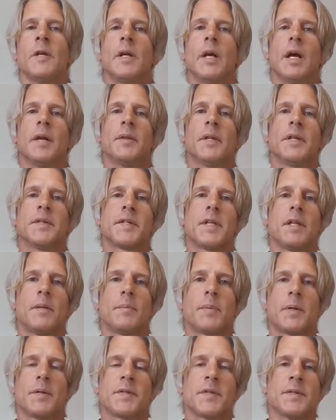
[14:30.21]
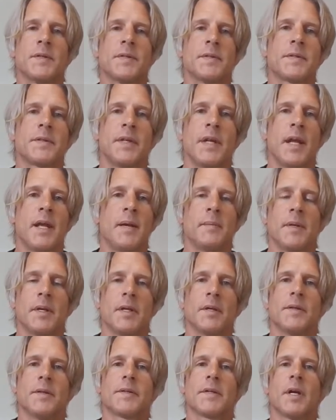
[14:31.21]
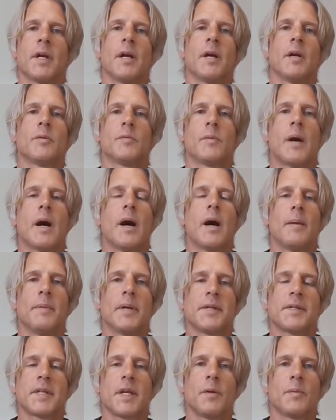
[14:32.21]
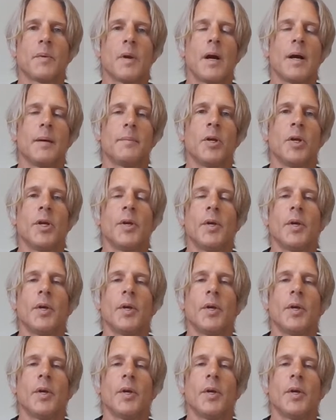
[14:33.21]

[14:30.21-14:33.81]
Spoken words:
And let's say the person's name is Rob. I say, Rob,